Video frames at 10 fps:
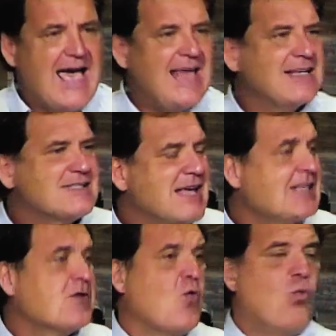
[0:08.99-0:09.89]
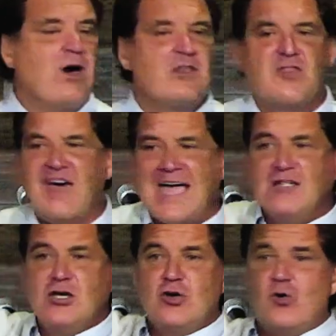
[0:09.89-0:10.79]
And it says, what do they
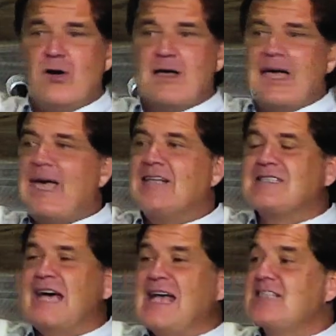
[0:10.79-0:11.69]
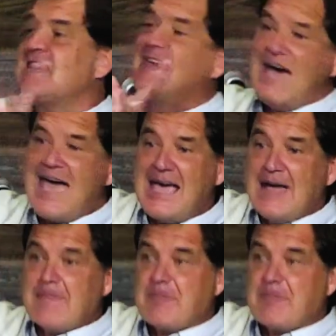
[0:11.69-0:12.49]
do? It says, they,